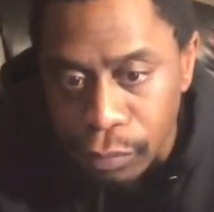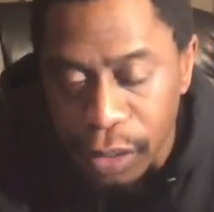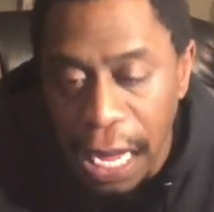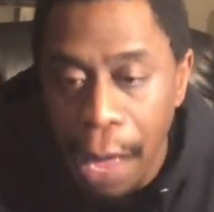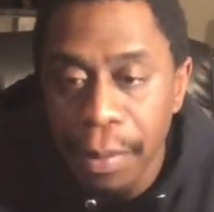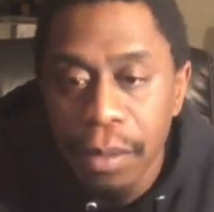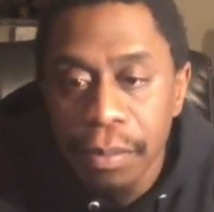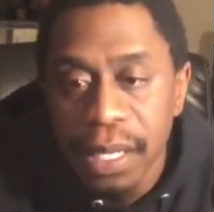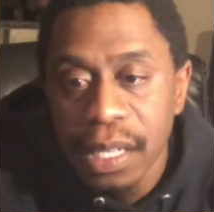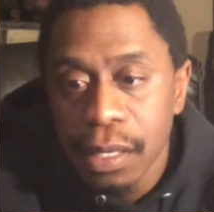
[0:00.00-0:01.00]
happen to
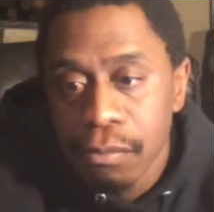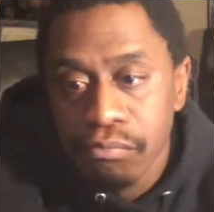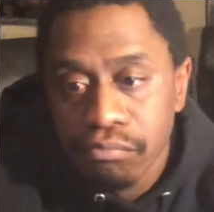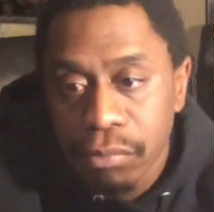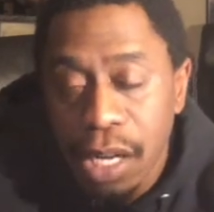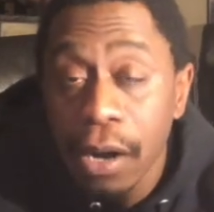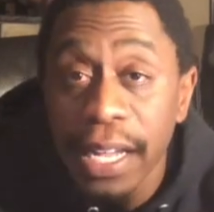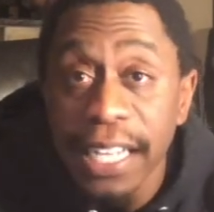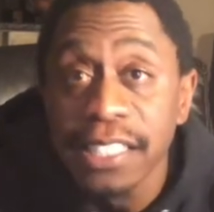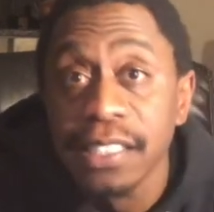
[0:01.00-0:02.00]
be
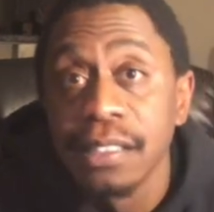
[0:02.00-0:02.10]
Caucasian,